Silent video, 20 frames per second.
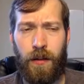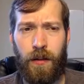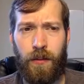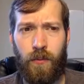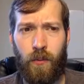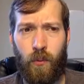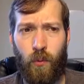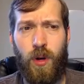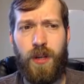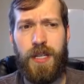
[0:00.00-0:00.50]

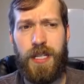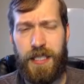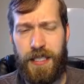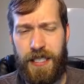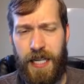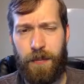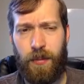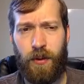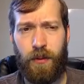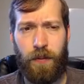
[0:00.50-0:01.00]
one
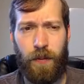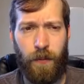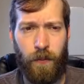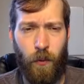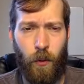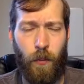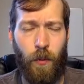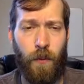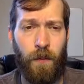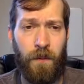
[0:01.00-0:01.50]
example of a
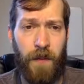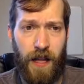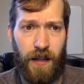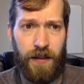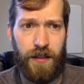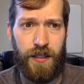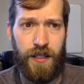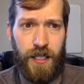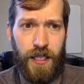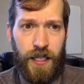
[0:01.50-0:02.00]
formal
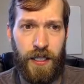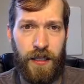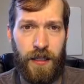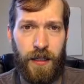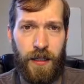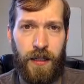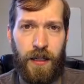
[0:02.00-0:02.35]
fallacy.